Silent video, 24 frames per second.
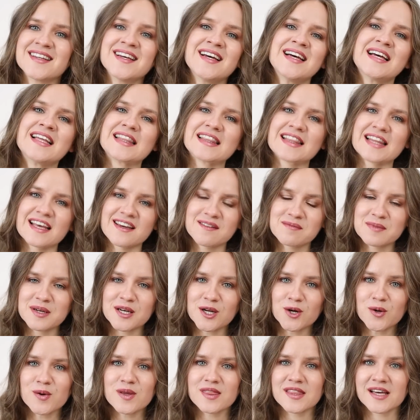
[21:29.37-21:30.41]
Let me know
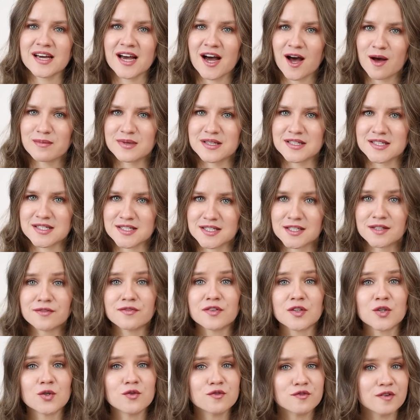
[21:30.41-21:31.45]
in the comments if
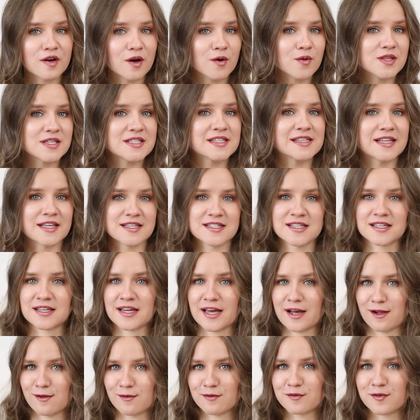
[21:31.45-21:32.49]
you found this lesson
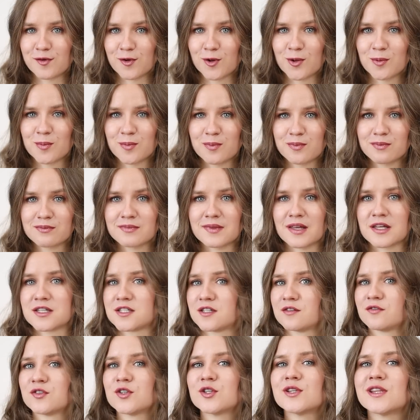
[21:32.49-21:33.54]
helpful, and if
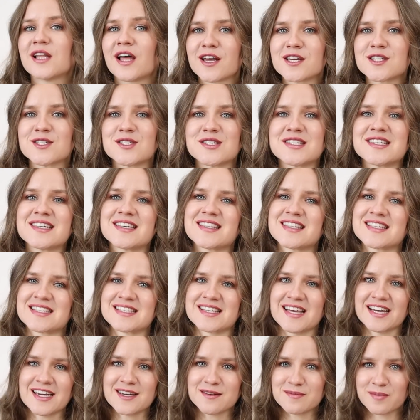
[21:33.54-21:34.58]
you'd like to see the
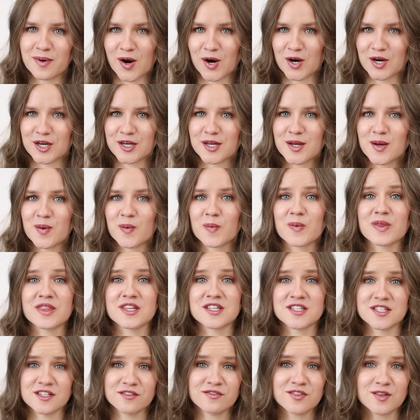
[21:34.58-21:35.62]
second part with a
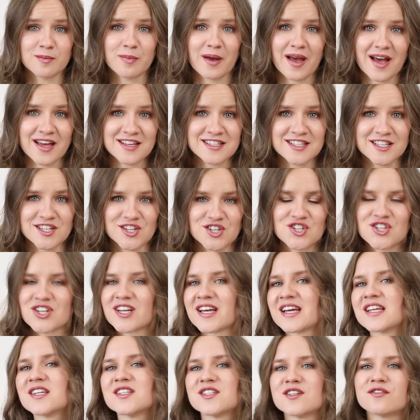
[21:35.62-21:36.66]
different passage
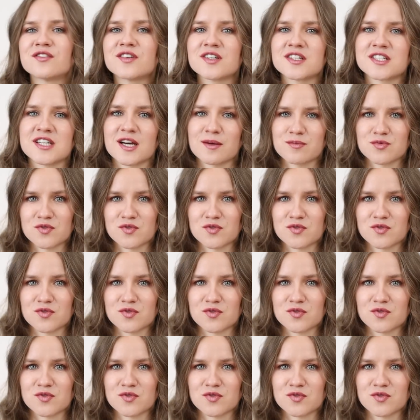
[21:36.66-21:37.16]
and different types of